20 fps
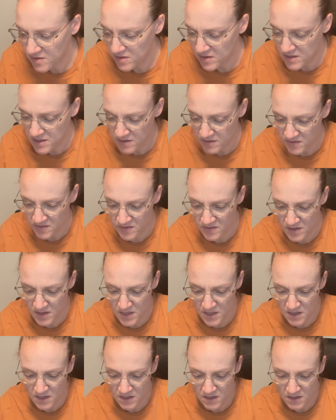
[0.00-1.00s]
this
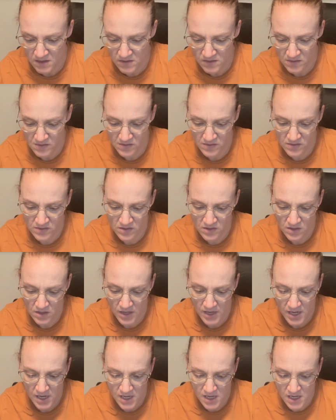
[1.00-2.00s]
is
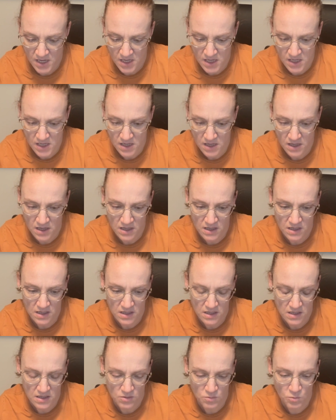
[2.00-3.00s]

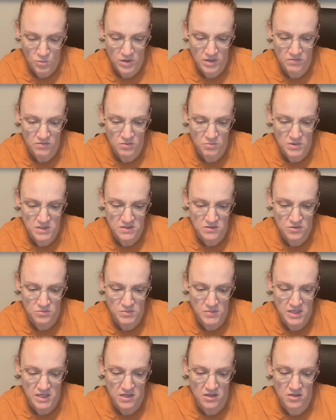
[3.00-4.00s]
a one of the ones from
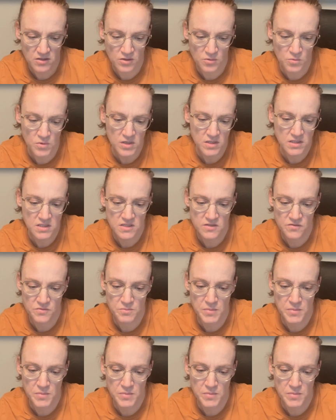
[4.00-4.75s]
the Year in the Woods